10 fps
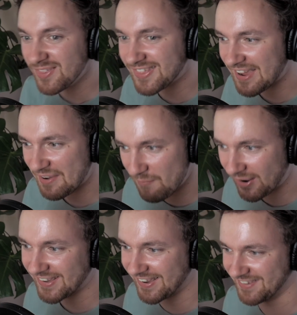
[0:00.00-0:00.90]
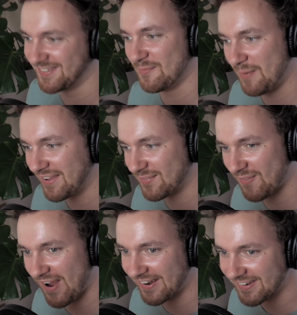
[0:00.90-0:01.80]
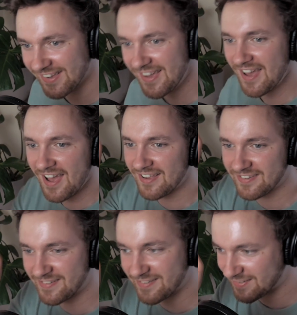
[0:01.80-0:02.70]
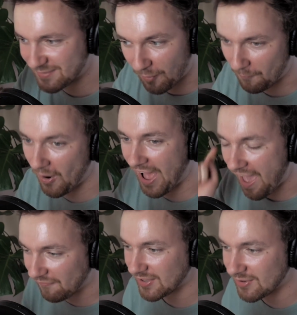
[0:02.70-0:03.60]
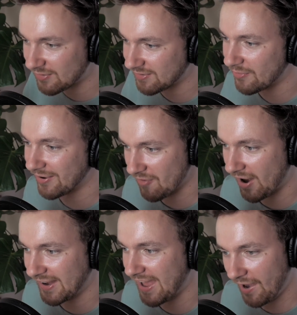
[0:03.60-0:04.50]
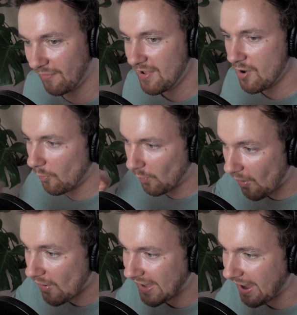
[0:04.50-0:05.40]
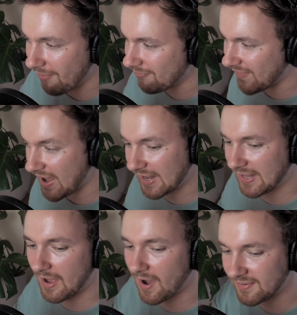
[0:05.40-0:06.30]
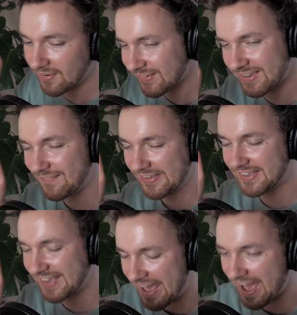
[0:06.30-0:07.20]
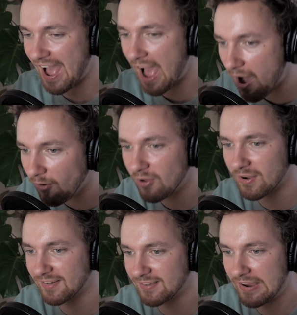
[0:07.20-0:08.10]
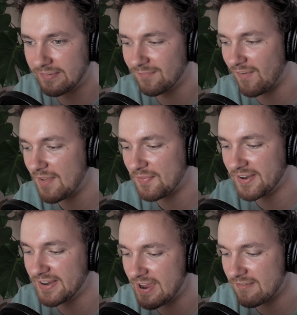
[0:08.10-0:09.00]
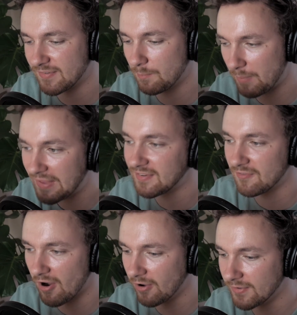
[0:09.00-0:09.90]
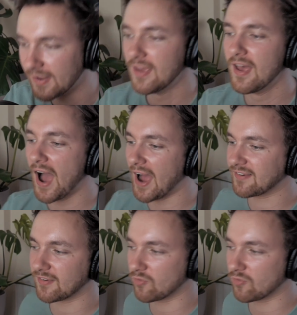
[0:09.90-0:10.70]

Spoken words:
think Monica's the best friend, stop whatever you're doing right now. Walk out. I don't even care how long it takes. Find the nearest busy road and just